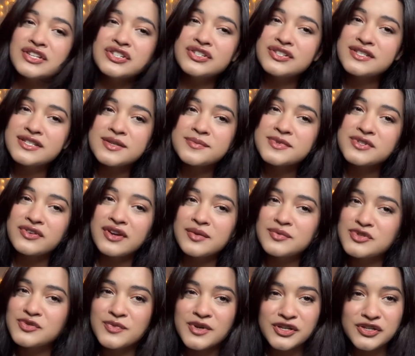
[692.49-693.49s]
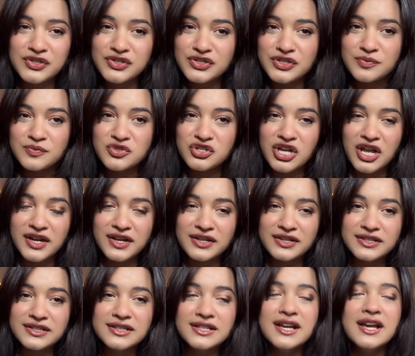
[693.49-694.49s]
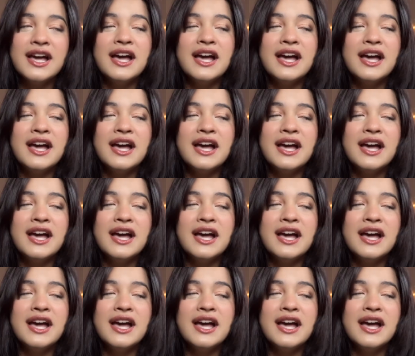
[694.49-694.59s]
share and subscribe to my YouTube channel,